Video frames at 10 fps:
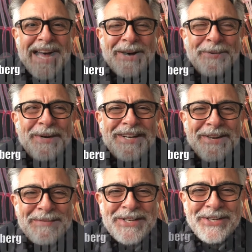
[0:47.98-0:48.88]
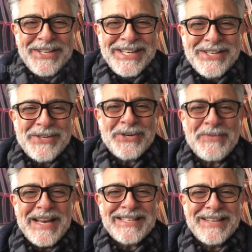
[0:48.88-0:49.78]
what an opportunity to talk
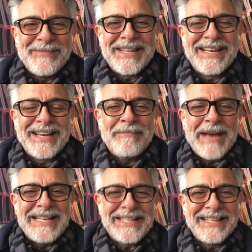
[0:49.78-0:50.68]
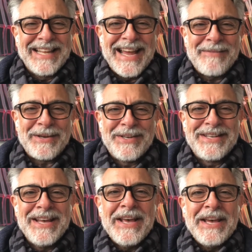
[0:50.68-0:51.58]
about something amazing that happened
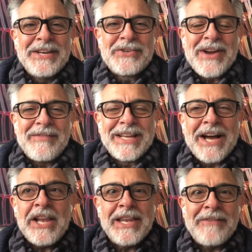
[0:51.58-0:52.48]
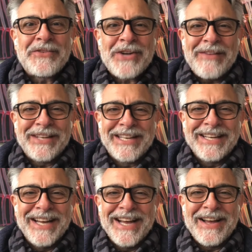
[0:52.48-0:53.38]
in traveling. I love traveling.
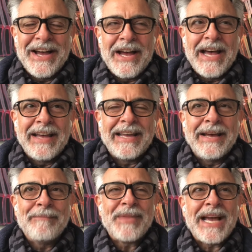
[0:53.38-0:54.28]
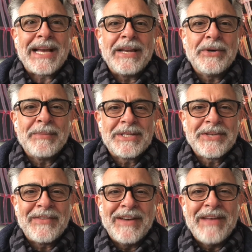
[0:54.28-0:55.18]
I can't help
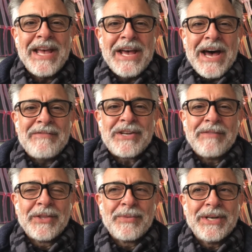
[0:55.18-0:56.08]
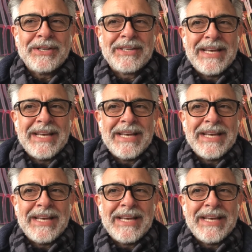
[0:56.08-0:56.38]
myself. I've traveled the world.